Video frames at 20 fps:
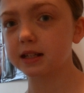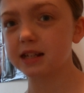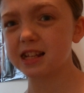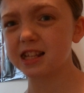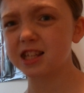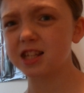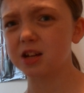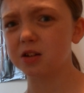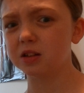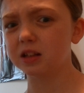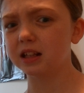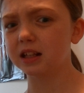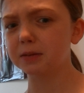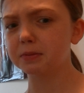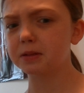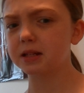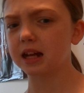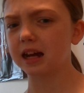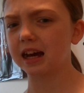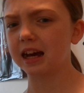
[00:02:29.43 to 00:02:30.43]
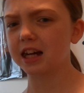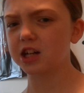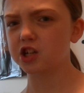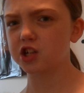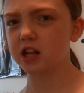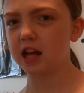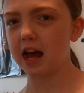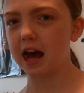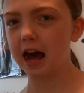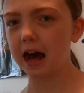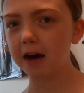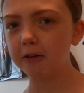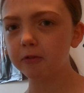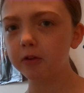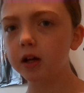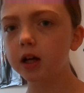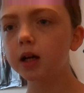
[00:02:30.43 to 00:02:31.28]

that's the only lipstick I actually have,